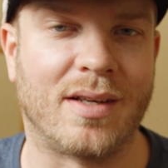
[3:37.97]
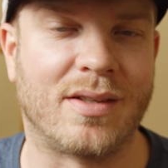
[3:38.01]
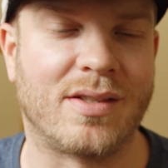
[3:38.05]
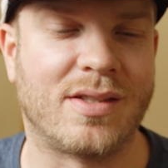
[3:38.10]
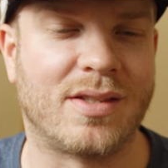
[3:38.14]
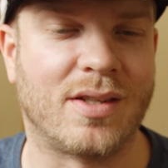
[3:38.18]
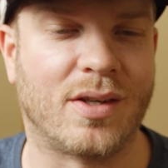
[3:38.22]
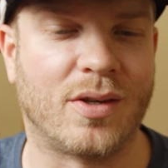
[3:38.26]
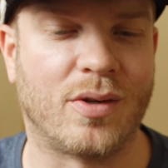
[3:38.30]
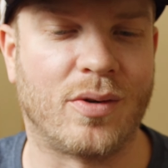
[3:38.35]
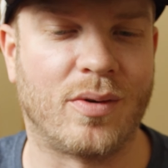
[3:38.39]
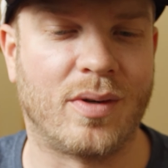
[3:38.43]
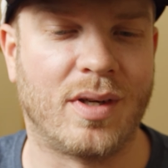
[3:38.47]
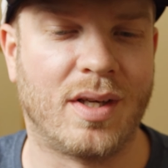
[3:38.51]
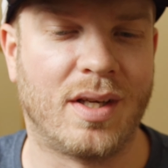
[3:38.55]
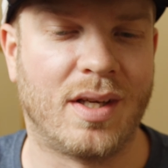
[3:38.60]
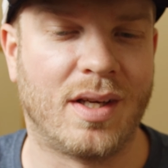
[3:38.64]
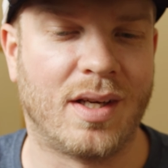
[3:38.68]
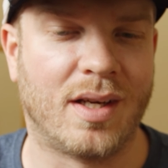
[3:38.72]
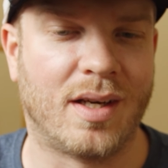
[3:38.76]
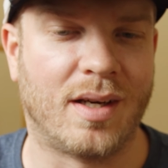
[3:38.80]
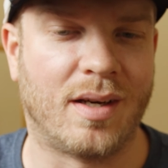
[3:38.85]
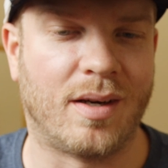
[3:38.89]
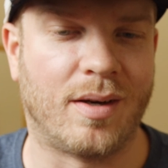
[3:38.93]
So
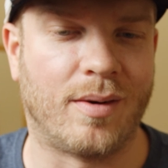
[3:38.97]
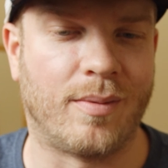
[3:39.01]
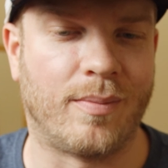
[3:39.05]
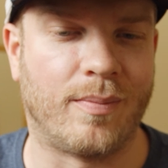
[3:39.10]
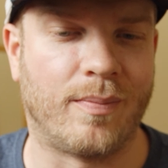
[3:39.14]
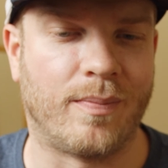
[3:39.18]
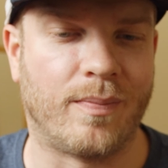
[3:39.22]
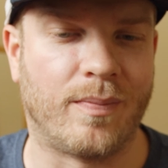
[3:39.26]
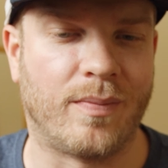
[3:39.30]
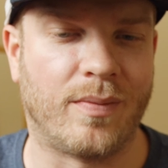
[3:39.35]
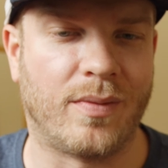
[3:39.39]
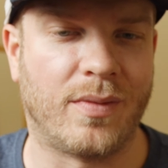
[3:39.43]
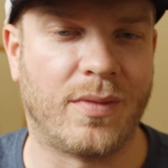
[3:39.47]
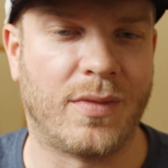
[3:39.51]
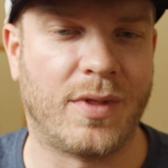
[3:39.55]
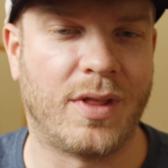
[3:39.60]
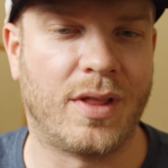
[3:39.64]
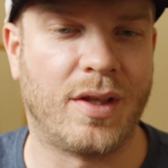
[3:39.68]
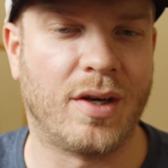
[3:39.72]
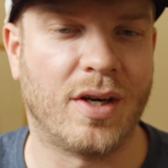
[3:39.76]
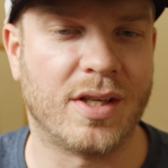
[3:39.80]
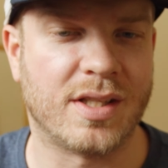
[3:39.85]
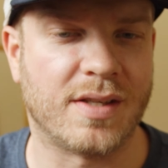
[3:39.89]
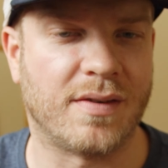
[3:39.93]

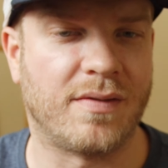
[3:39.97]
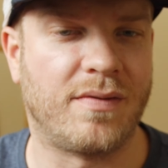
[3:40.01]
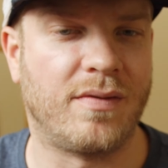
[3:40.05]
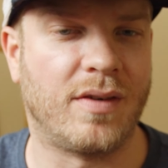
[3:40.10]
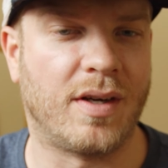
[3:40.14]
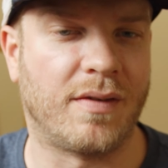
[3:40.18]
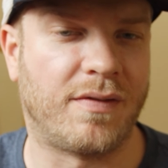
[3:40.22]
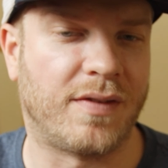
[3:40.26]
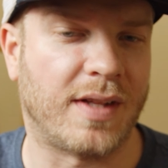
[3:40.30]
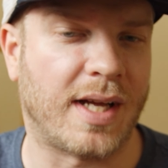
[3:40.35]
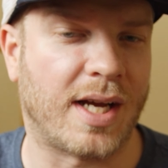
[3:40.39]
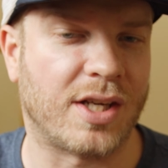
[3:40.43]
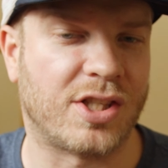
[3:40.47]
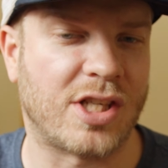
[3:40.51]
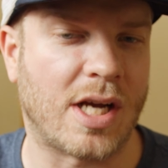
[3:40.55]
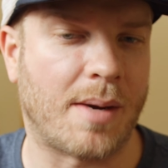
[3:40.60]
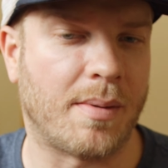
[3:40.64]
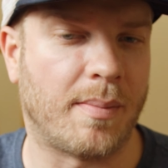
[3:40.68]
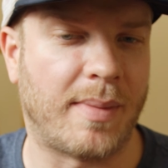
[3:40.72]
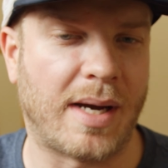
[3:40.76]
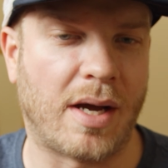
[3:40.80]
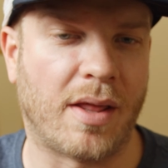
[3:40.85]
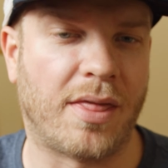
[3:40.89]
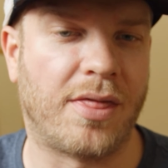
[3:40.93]
there's a fly shop
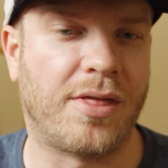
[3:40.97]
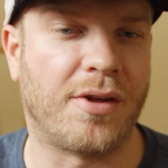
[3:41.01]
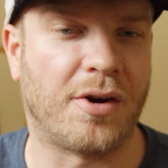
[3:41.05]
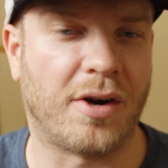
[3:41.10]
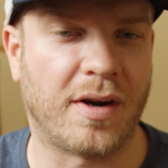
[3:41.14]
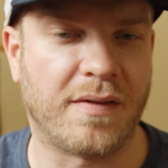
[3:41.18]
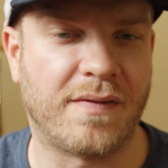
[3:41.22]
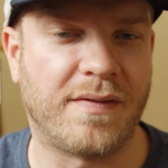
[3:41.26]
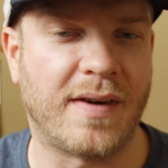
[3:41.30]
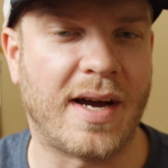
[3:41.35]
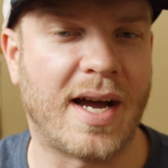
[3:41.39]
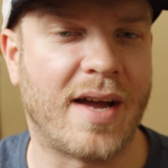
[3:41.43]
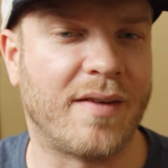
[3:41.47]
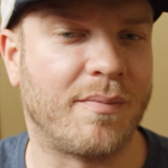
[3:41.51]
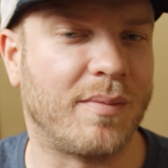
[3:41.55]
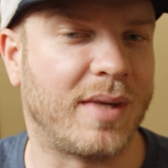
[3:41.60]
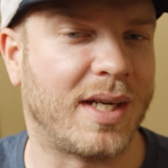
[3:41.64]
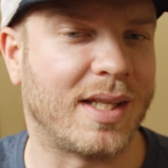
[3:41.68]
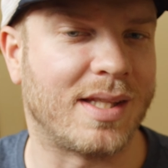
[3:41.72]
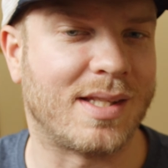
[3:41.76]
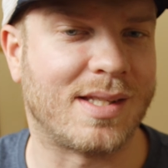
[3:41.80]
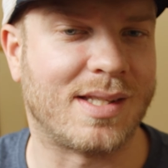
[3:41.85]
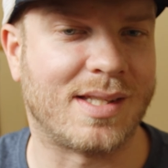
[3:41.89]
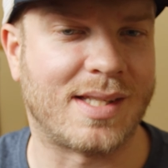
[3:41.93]
about 35
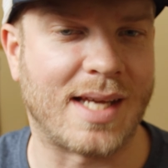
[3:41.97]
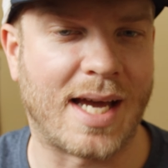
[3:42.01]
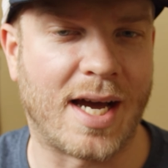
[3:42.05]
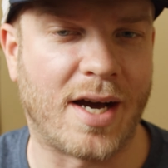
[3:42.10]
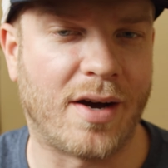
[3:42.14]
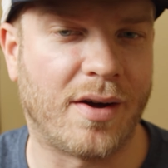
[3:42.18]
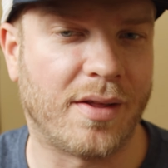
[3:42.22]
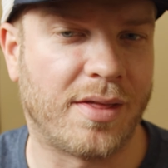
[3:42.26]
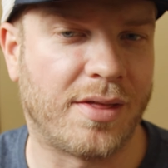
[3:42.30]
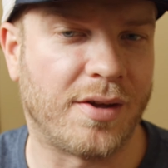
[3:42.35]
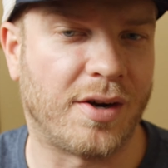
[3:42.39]
minutes south,